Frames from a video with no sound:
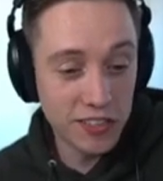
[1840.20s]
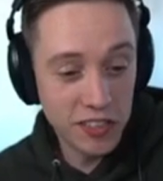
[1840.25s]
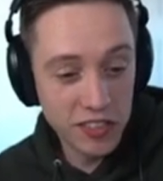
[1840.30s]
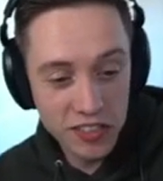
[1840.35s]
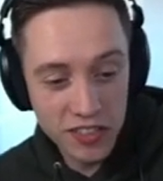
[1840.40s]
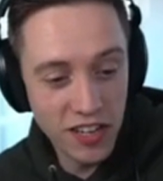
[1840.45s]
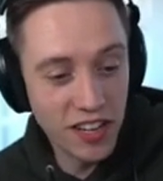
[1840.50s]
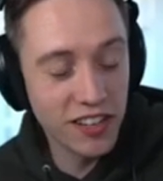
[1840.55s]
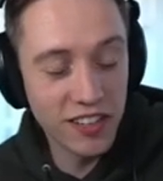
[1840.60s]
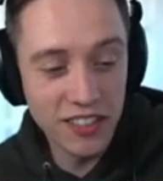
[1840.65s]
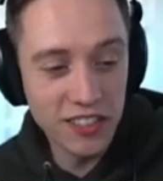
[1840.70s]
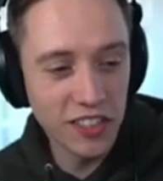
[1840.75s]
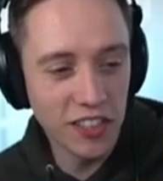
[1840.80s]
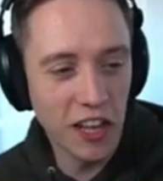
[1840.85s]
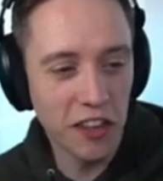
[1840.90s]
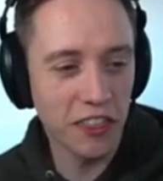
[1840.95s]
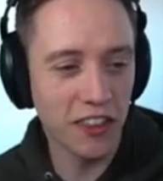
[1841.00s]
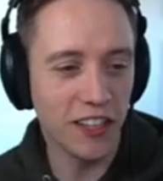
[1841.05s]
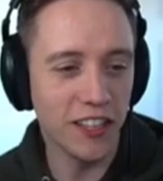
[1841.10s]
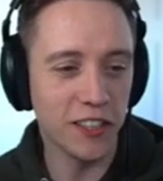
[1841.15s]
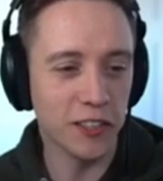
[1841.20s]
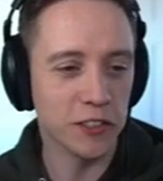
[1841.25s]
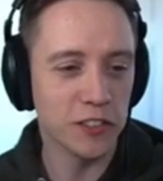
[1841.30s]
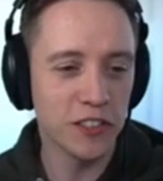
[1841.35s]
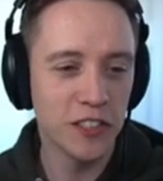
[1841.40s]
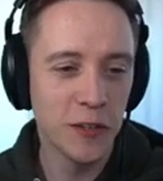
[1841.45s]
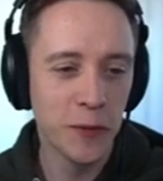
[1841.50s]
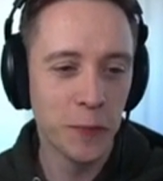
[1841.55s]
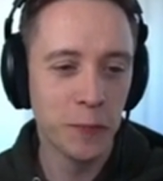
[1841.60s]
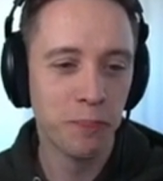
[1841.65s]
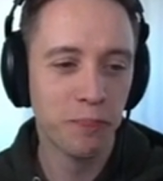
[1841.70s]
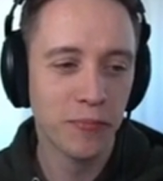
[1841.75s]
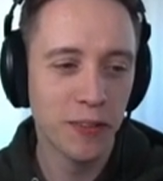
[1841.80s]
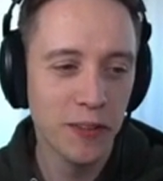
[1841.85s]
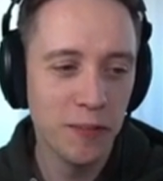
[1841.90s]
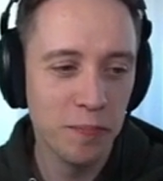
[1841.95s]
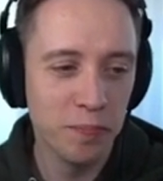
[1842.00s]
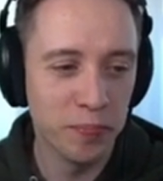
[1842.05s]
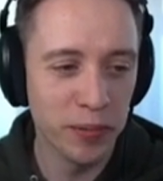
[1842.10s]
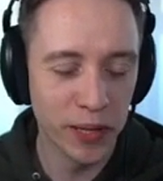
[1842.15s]
just it, there's nothing else.
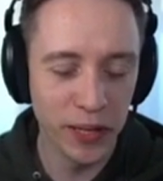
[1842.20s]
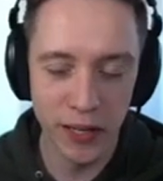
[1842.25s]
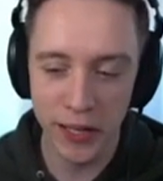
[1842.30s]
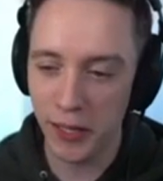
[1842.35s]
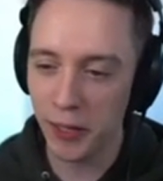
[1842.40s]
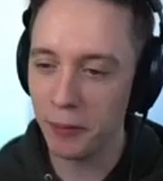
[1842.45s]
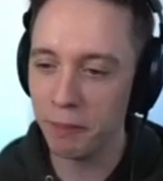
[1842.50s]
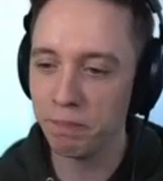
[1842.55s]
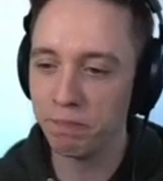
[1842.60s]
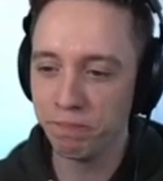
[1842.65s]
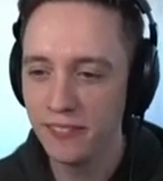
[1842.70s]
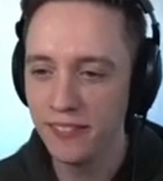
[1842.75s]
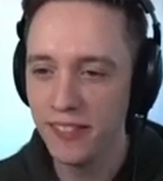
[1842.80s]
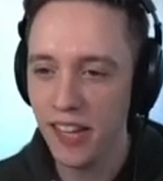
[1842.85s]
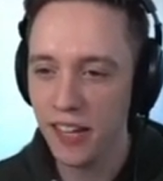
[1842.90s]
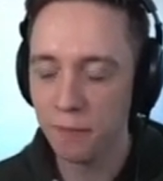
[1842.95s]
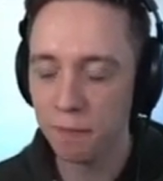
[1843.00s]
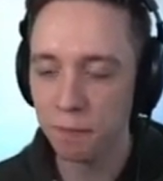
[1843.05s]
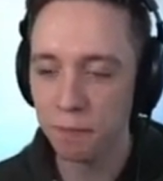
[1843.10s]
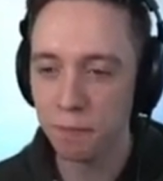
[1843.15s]
But, um, yeah.